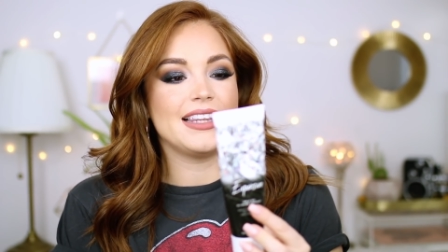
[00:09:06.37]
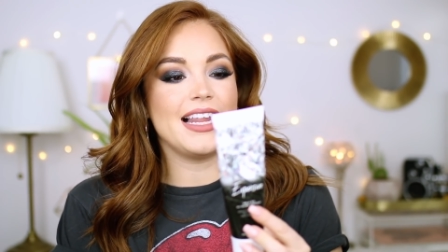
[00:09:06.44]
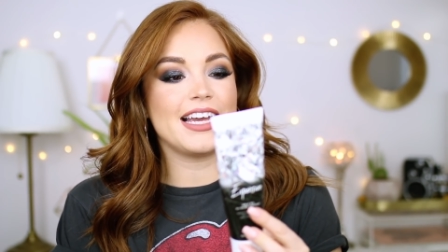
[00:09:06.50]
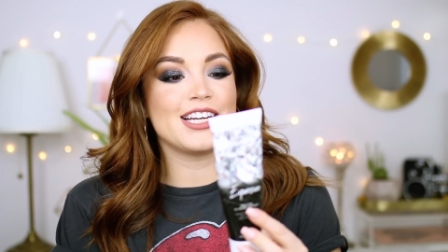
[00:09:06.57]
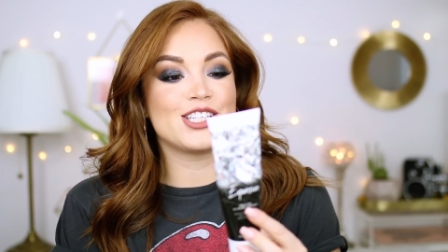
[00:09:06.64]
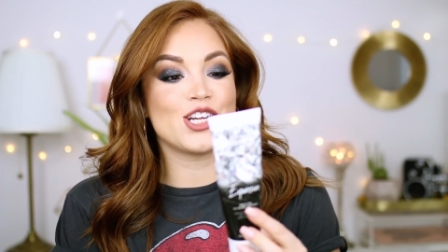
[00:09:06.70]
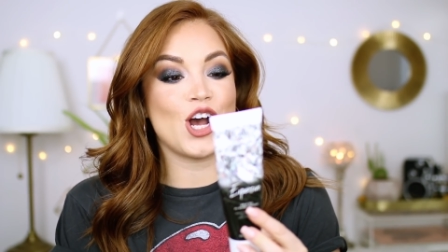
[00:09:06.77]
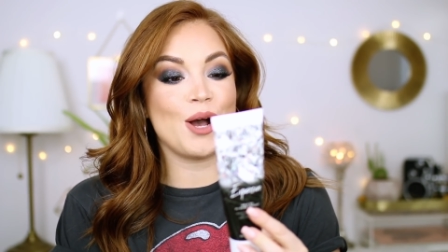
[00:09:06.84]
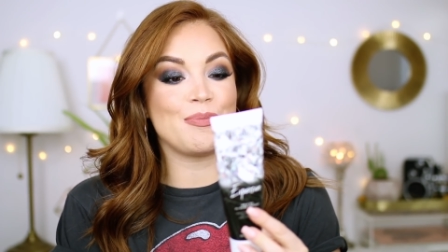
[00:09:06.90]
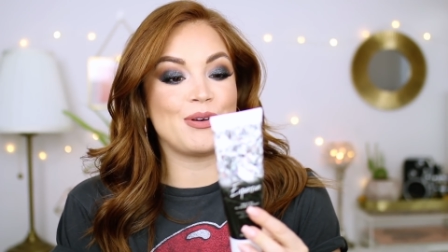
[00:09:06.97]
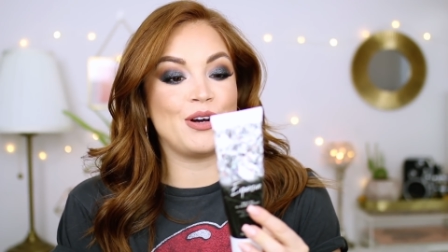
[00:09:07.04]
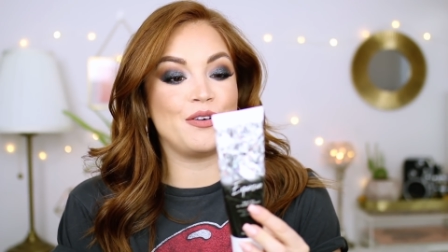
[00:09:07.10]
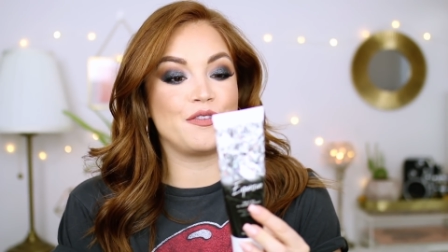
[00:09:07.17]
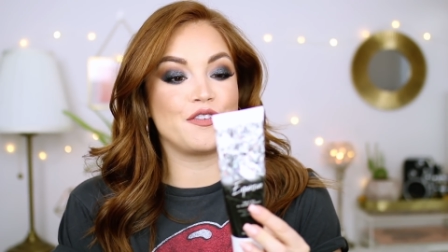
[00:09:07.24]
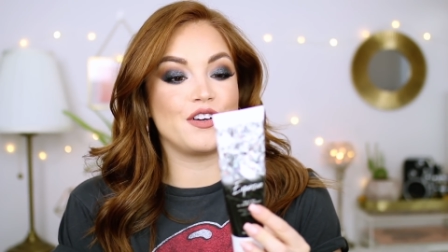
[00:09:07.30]
like a top
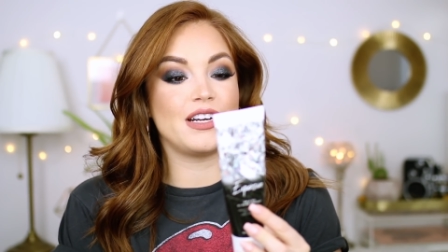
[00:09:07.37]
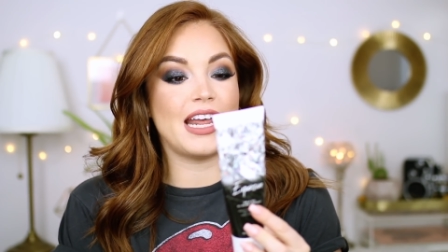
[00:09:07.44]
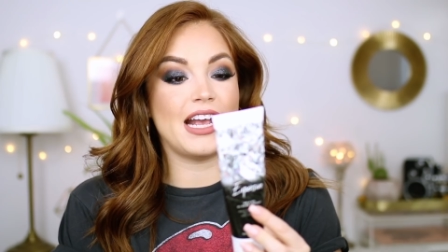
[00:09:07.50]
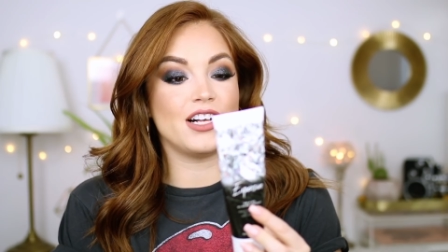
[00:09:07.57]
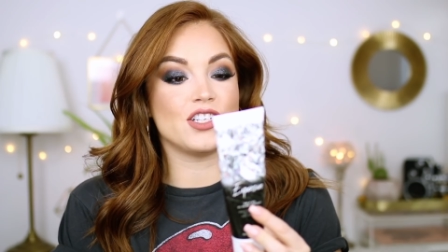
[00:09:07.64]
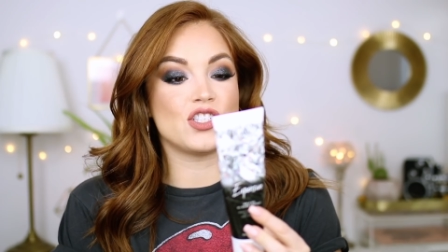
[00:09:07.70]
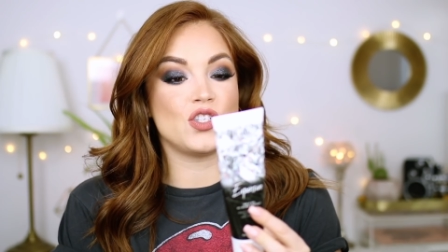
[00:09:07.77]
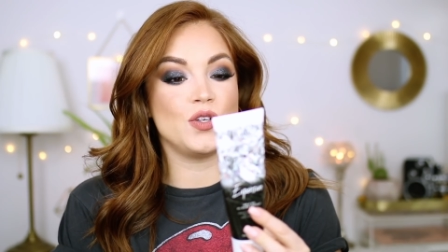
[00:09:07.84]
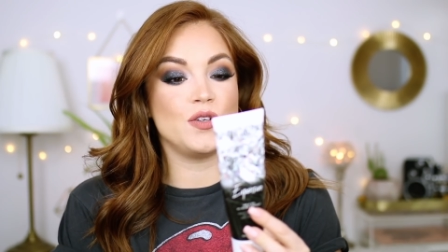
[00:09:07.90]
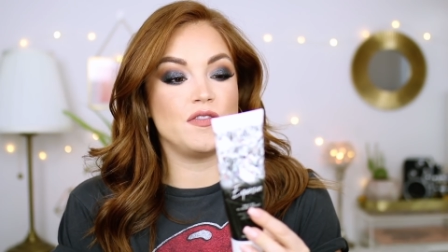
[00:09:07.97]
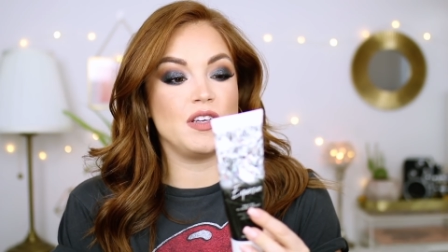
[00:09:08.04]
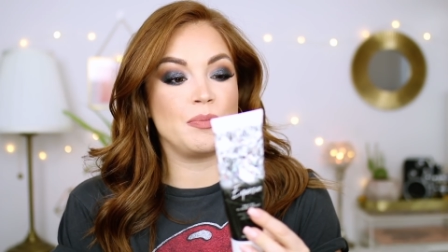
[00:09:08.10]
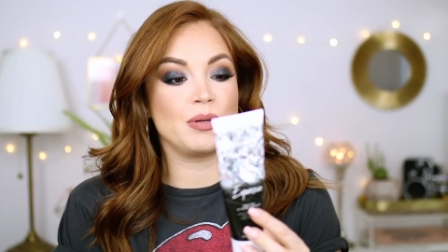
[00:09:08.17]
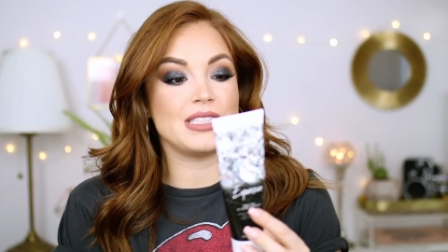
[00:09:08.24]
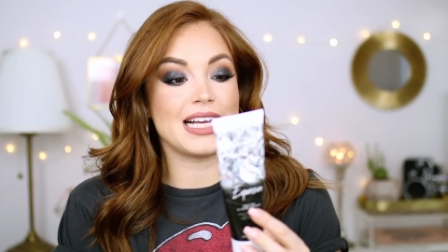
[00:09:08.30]
coat for nails,
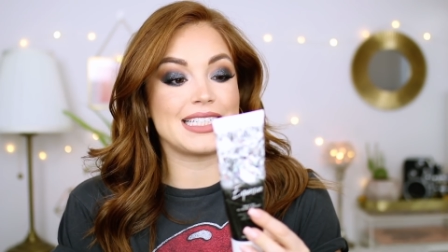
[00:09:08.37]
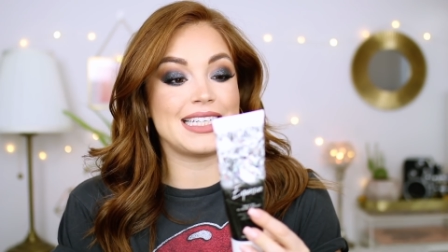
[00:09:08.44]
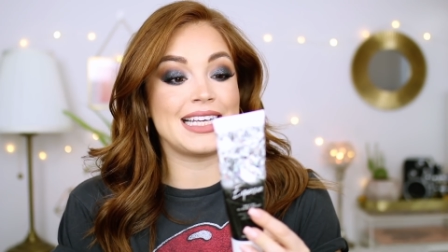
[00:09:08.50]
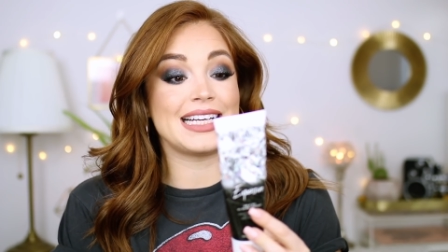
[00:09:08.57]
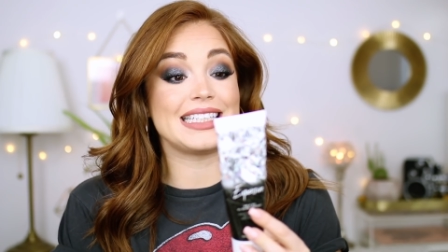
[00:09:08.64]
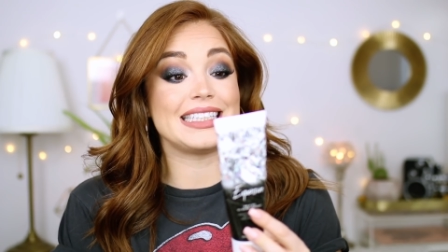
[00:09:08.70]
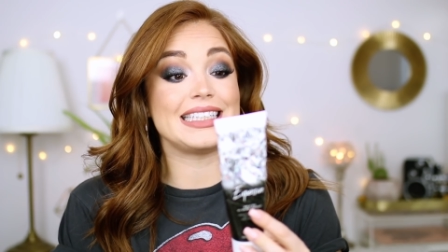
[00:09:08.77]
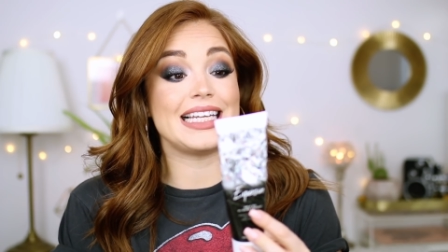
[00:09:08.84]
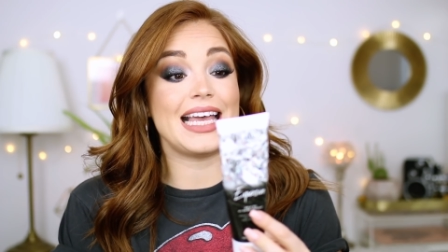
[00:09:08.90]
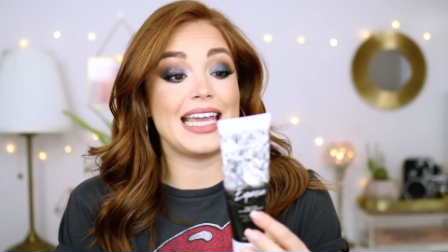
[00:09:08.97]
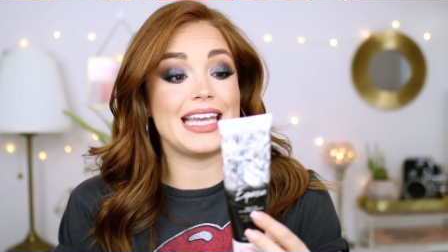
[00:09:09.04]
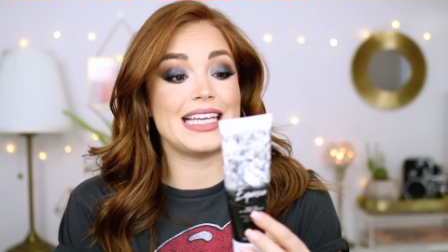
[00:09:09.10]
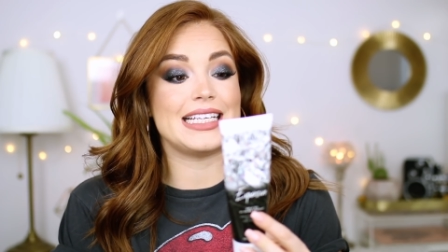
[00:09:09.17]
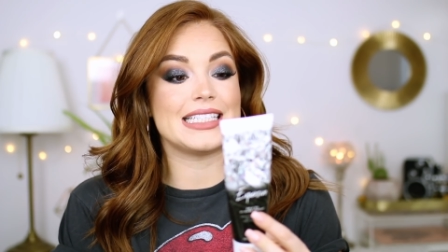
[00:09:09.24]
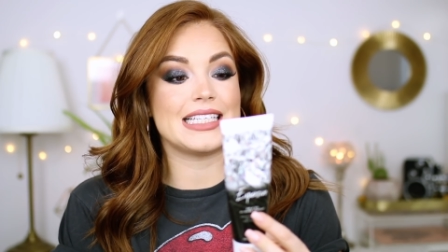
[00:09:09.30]
UV protecting
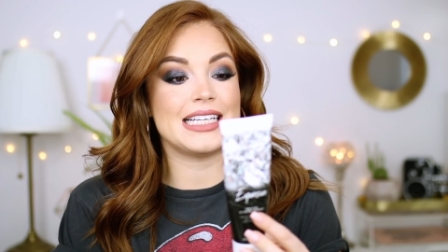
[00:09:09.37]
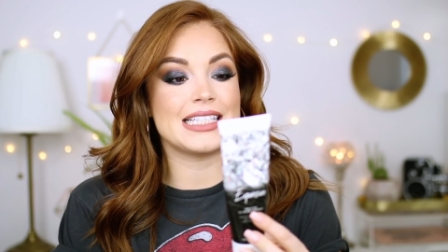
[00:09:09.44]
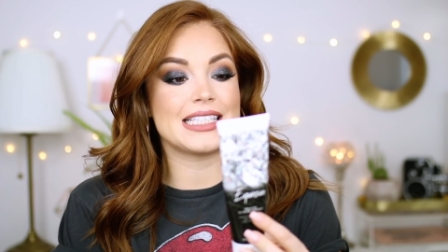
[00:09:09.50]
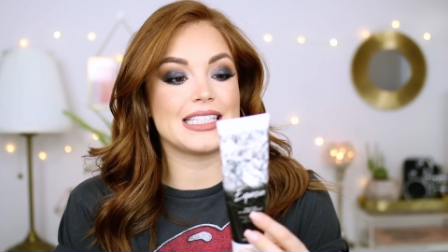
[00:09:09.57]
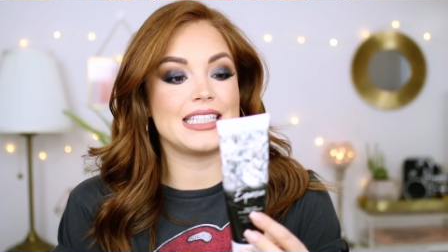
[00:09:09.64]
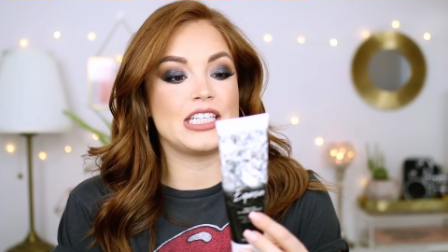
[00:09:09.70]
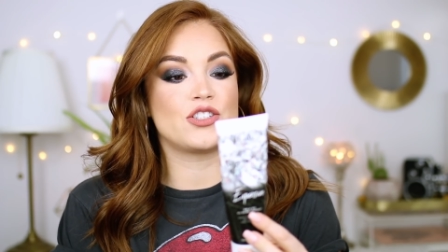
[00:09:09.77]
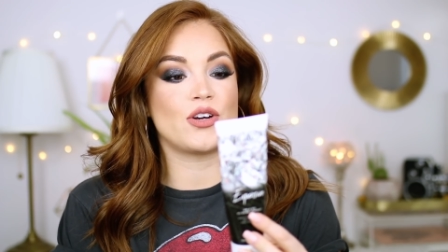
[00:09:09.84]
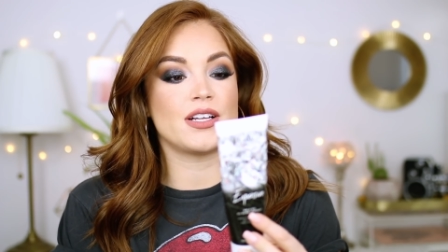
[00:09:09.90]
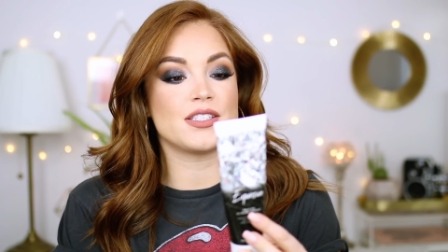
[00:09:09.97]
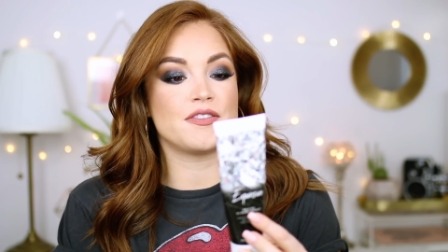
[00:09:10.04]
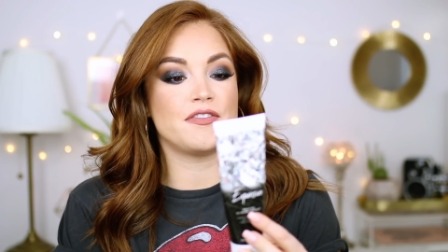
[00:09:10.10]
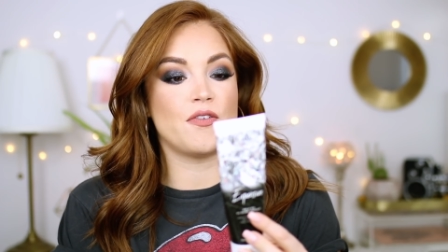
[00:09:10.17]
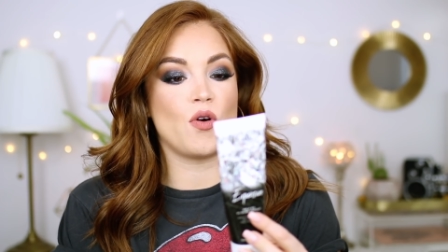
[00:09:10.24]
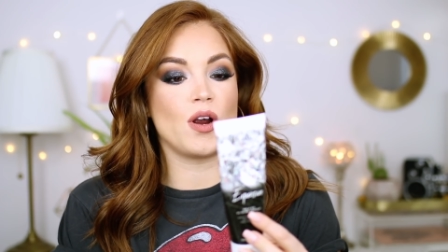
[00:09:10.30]
glaze instantly
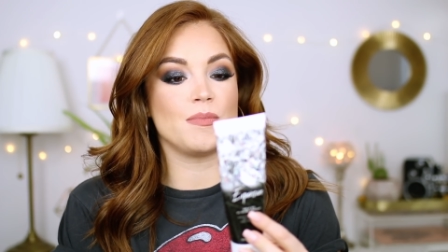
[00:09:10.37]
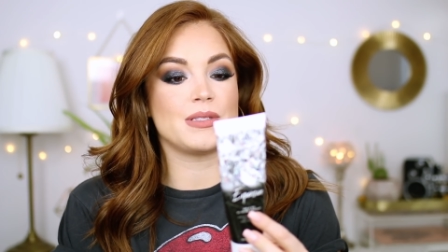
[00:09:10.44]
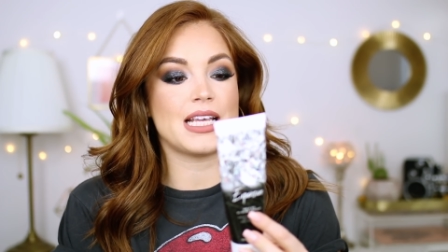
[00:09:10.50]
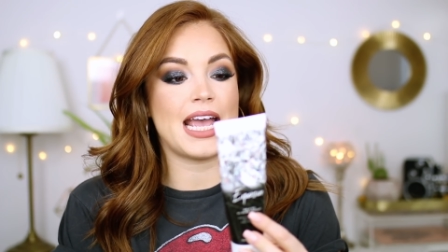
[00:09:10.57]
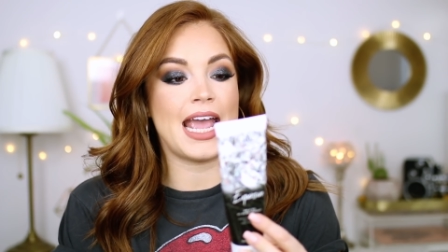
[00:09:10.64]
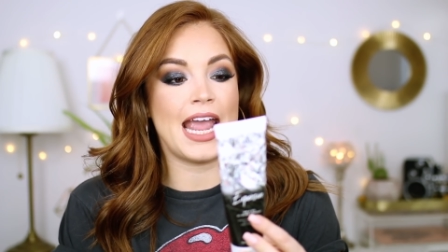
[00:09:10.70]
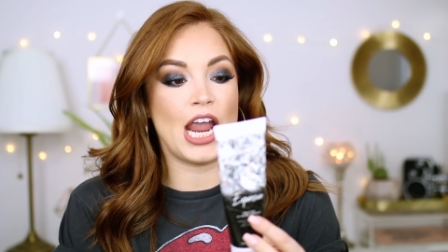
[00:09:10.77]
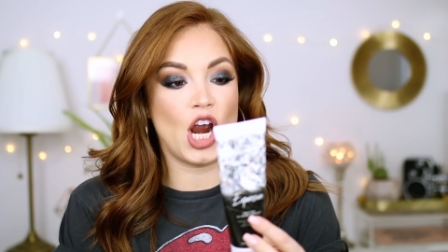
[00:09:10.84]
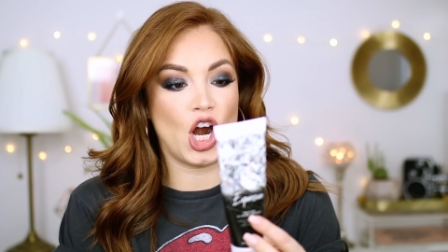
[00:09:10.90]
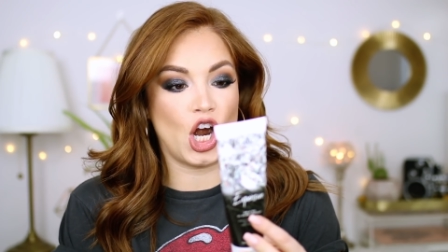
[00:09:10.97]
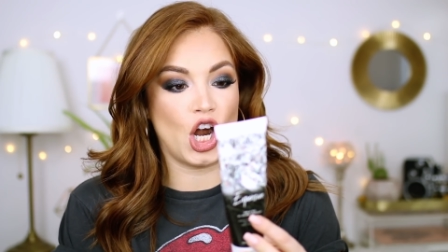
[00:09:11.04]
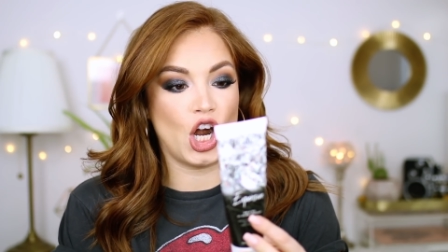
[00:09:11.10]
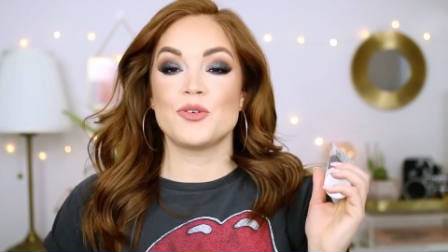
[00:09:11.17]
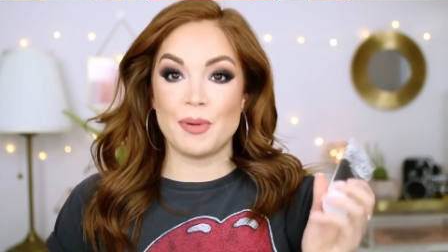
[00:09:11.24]
transforms hair.